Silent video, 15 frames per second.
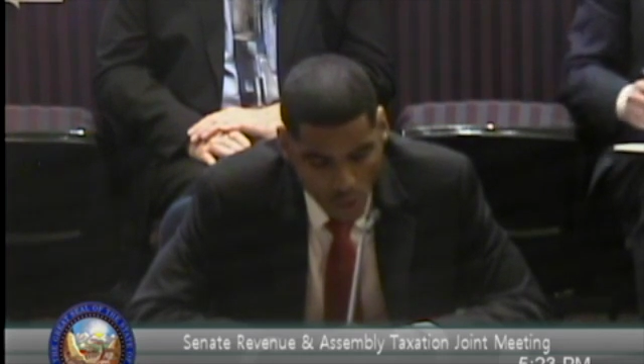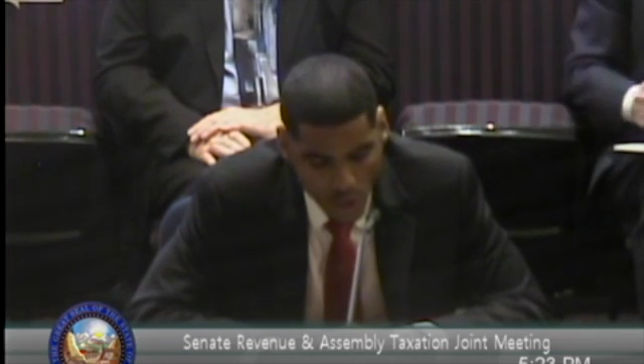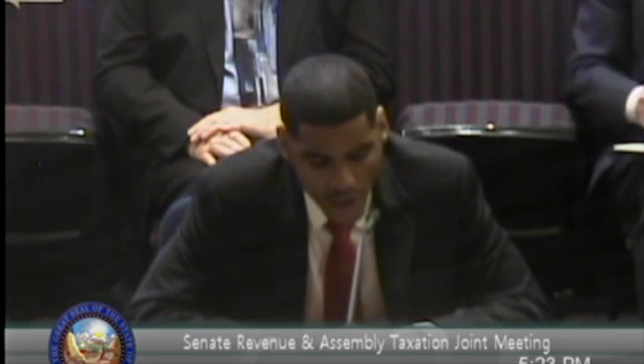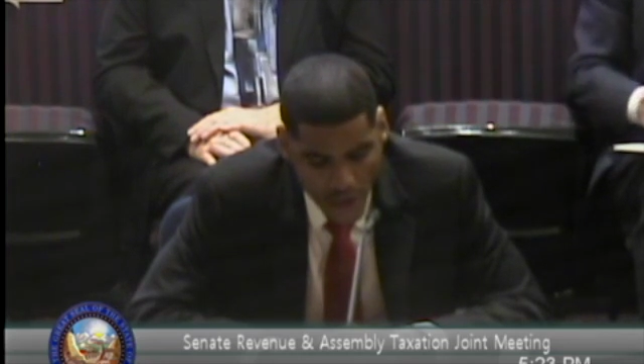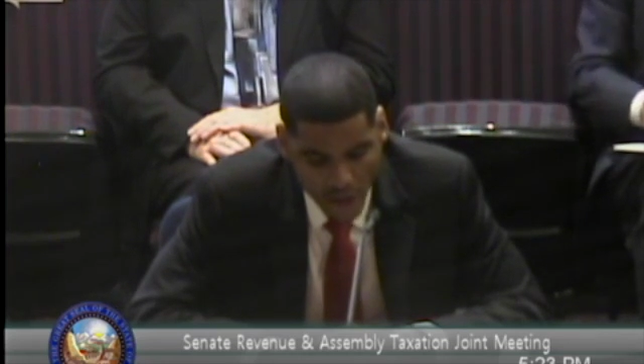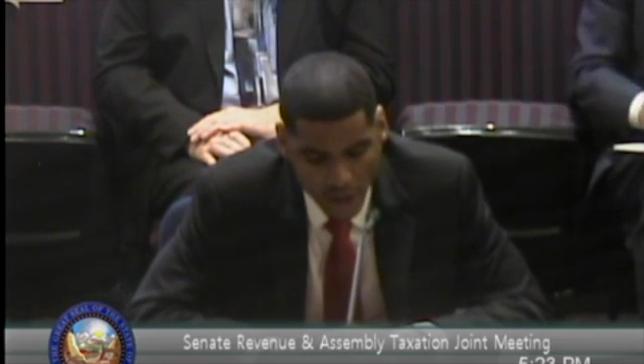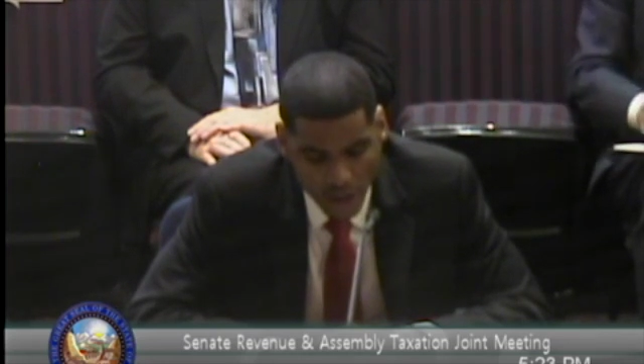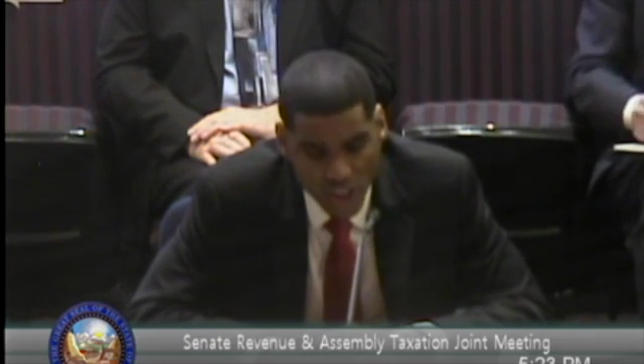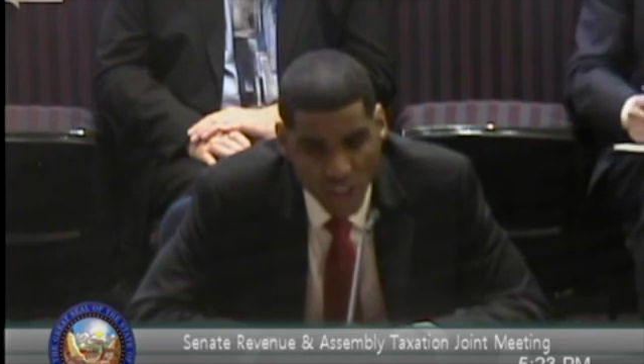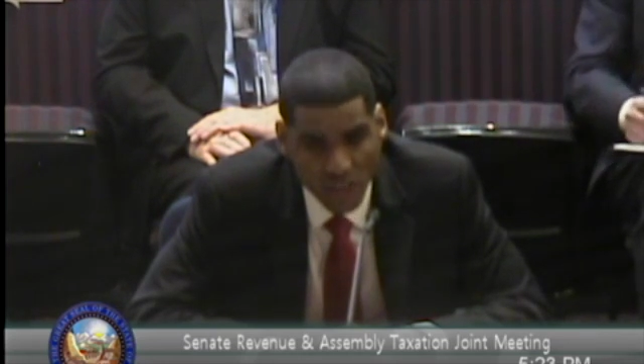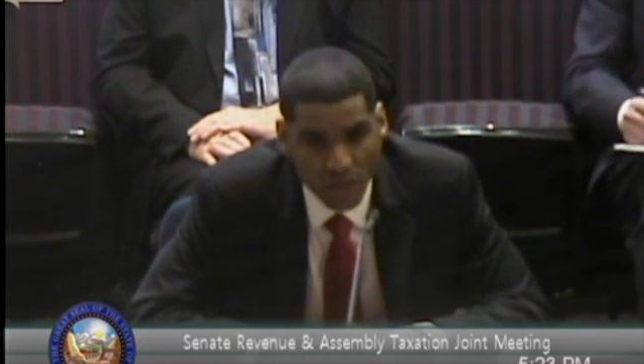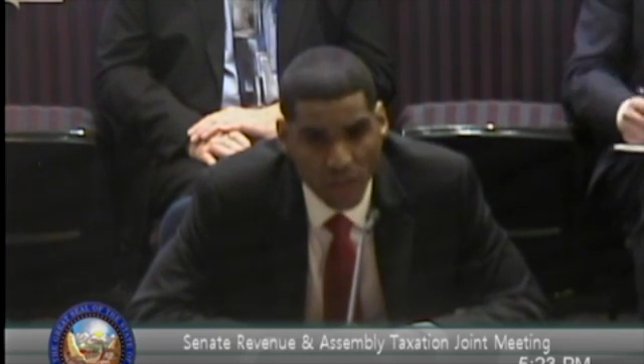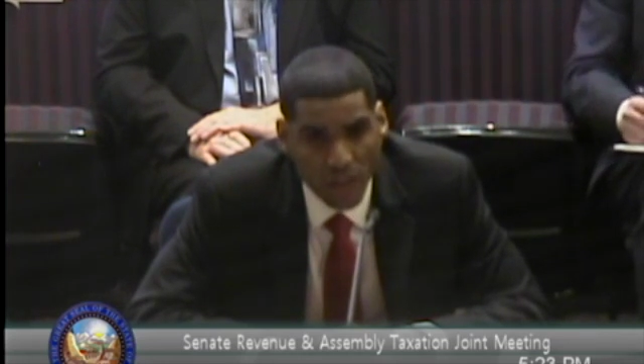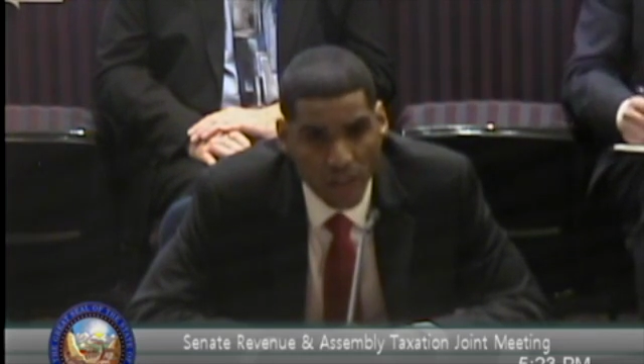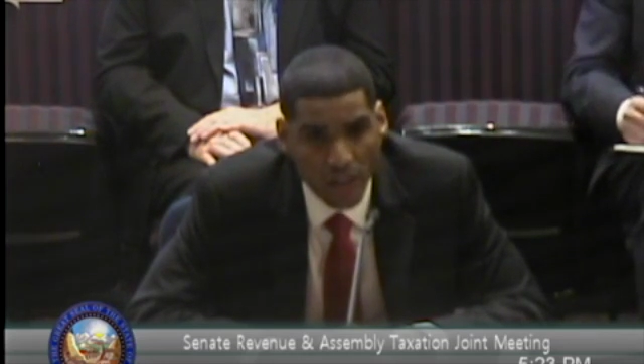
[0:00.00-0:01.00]
We had our
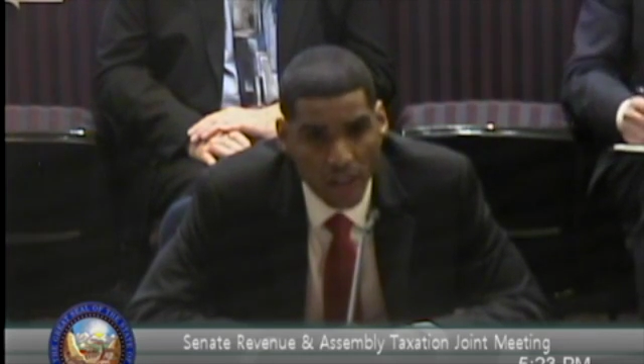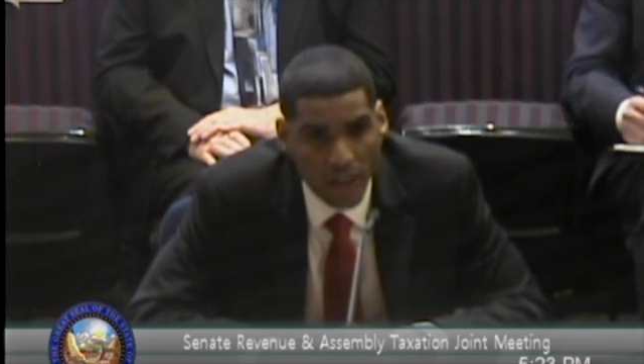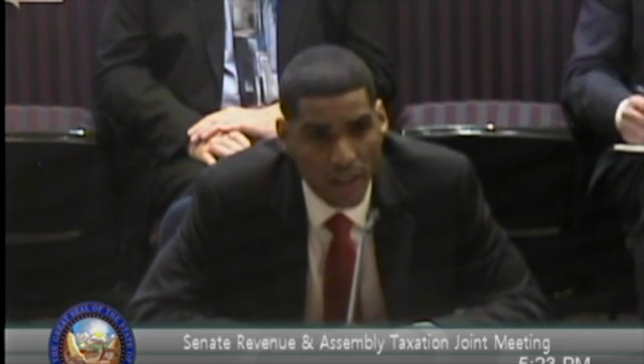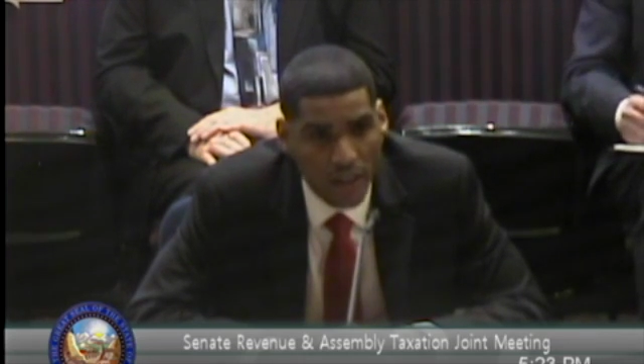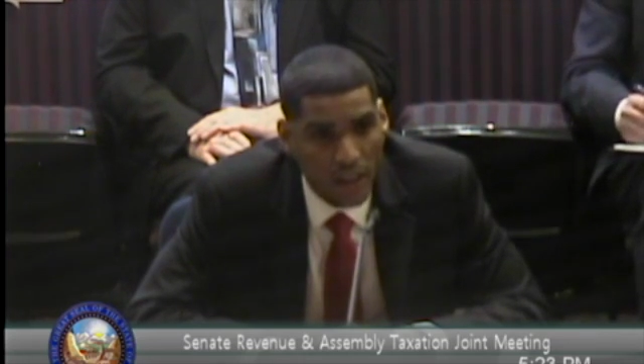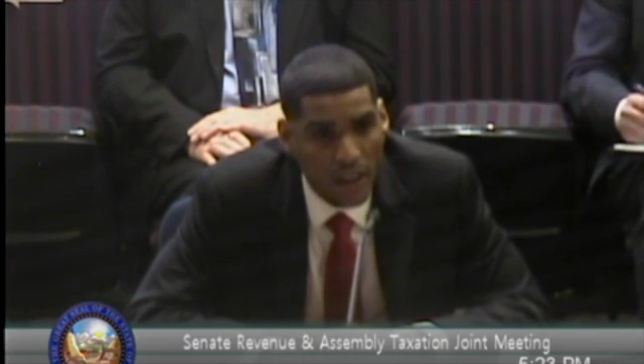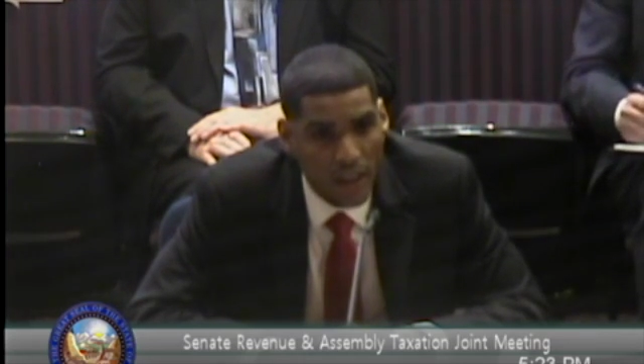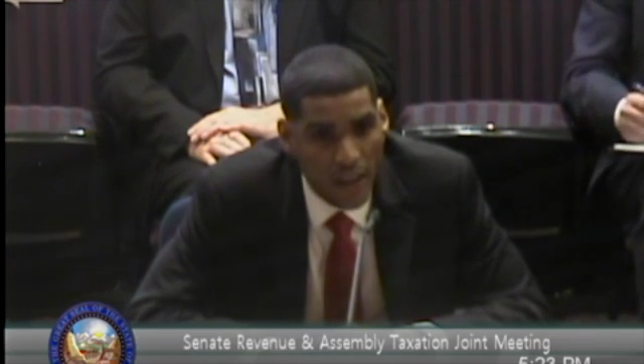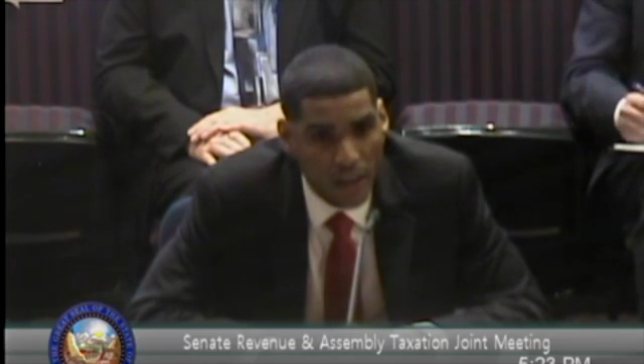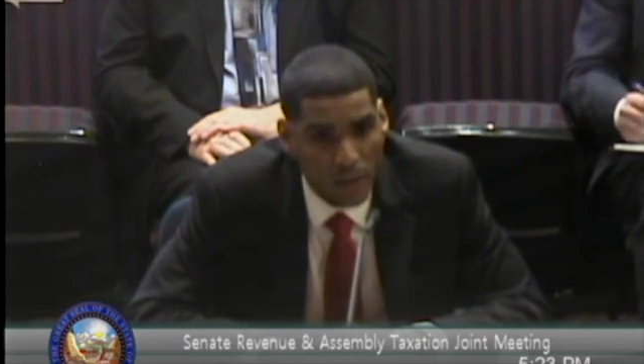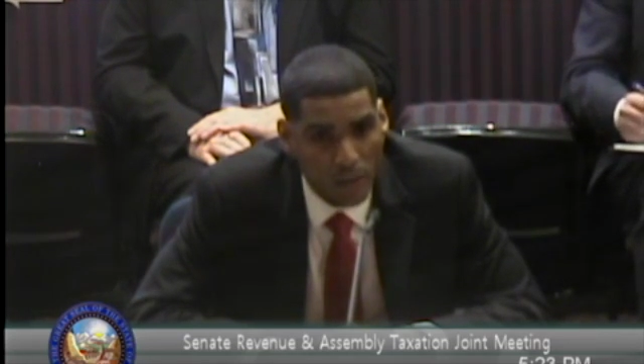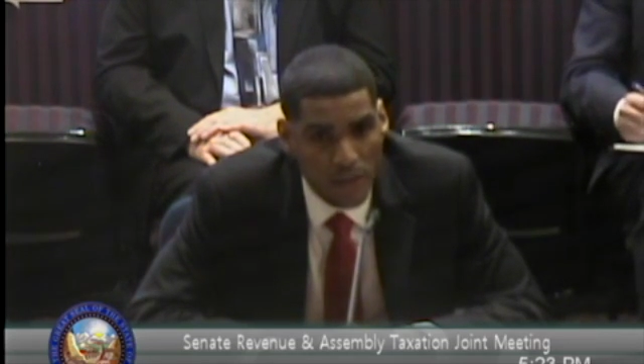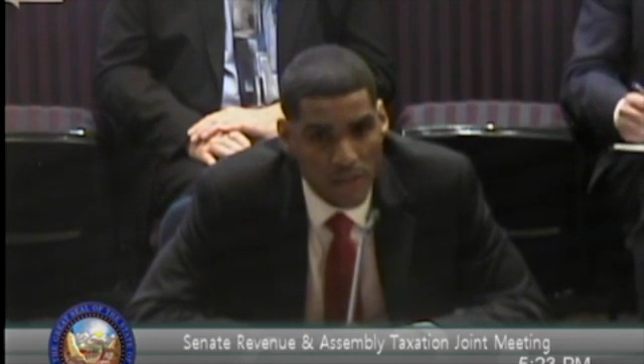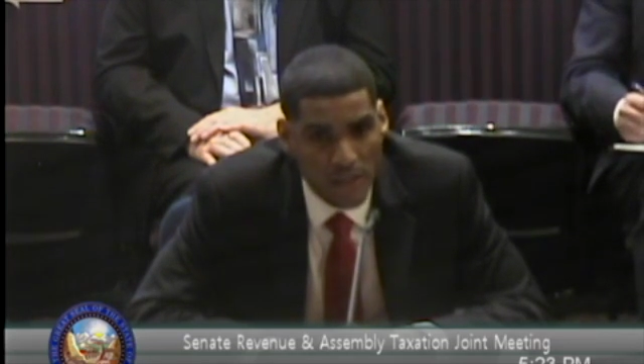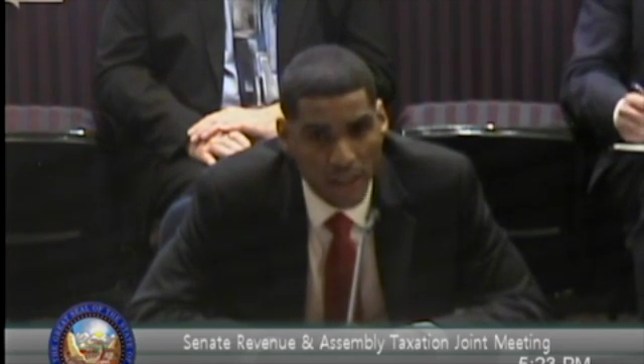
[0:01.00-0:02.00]
chief
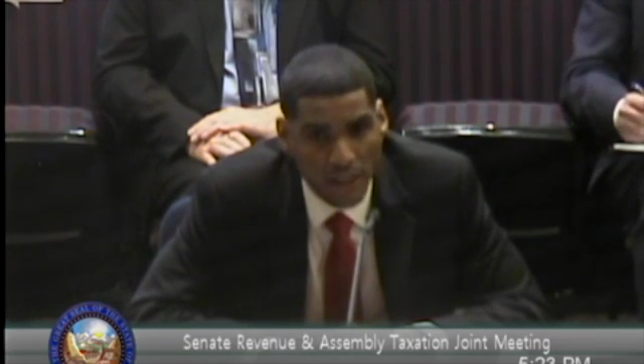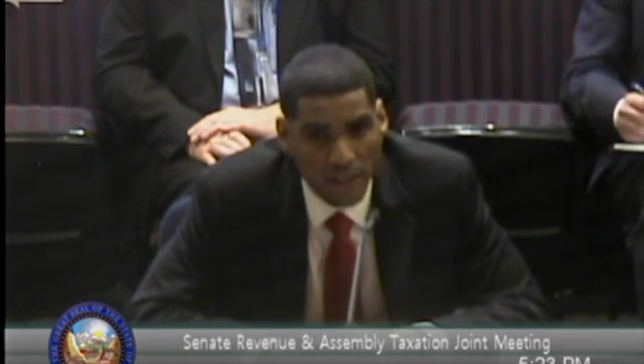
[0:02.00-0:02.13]
economist